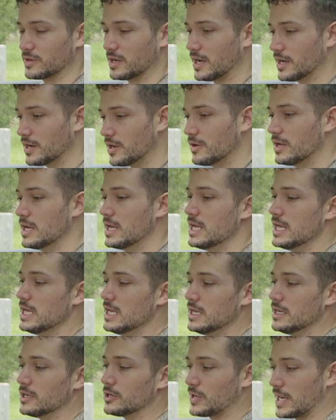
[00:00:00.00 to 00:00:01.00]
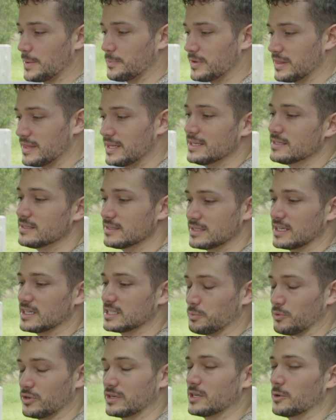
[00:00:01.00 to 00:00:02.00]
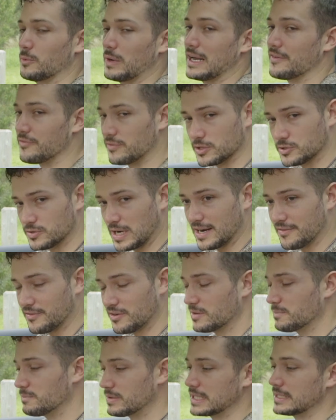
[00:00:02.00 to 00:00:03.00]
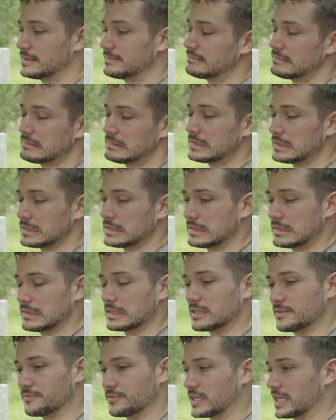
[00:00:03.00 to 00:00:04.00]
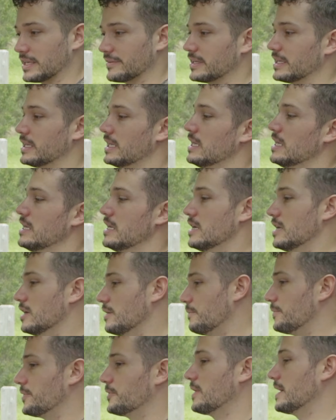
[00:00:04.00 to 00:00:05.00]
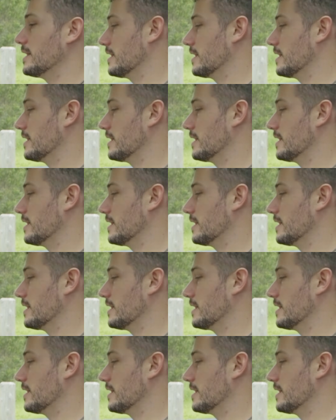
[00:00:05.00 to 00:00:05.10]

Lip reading: Auto. Gripe with this is that it's pointed away from the driver, but I can forgive it. Throughout